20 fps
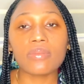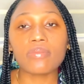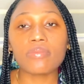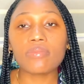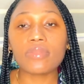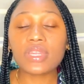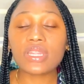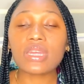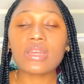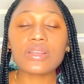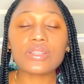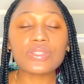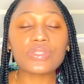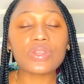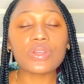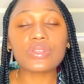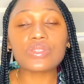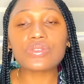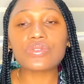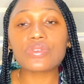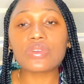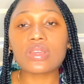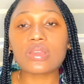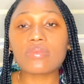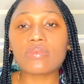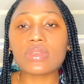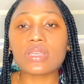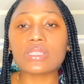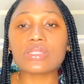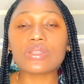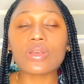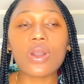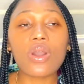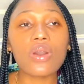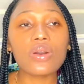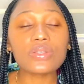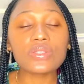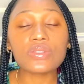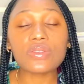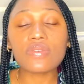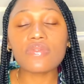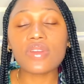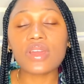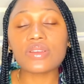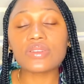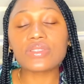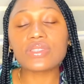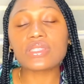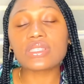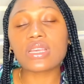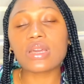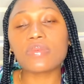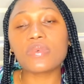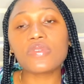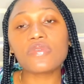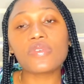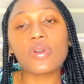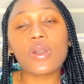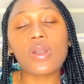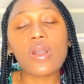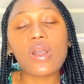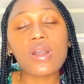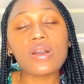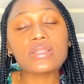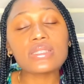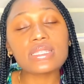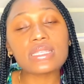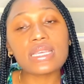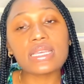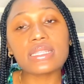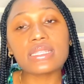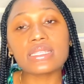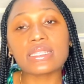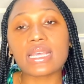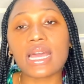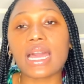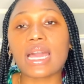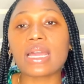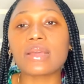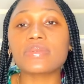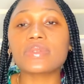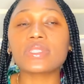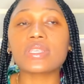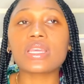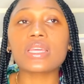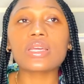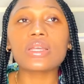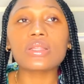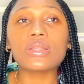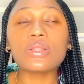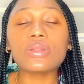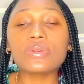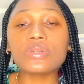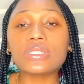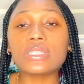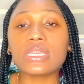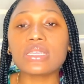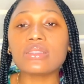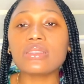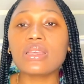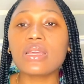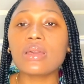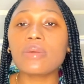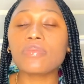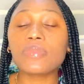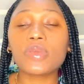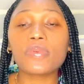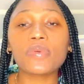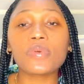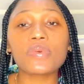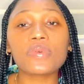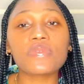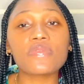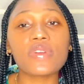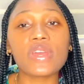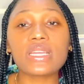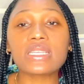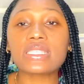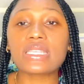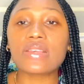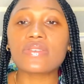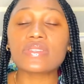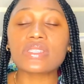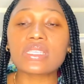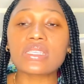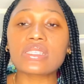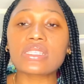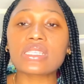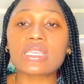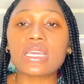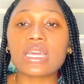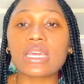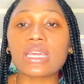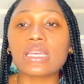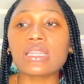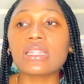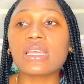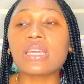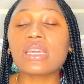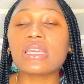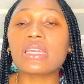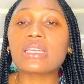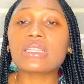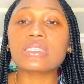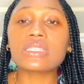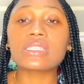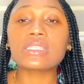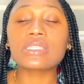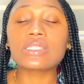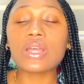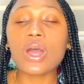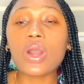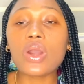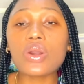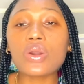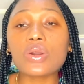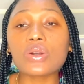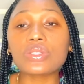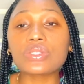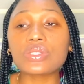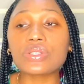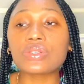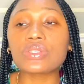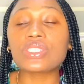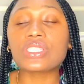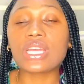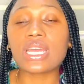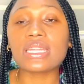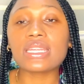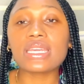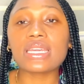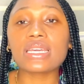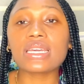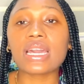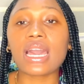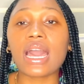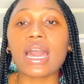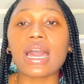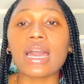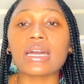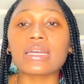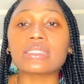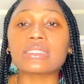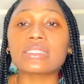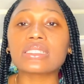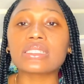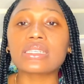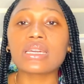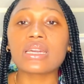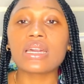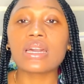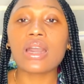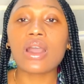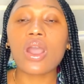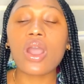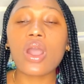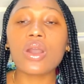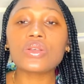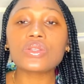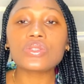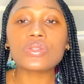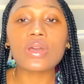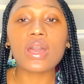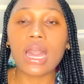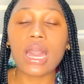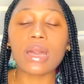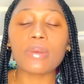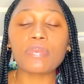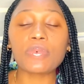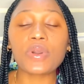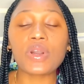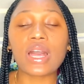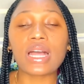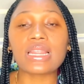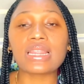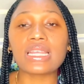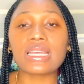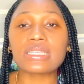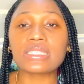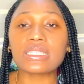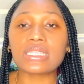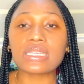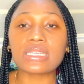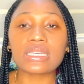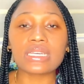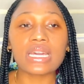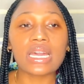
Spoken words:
Mineral sunscreen is also very suitable for all skin types, including people with very sensitive skin. It is non-chondrogenic and also hypoallergic.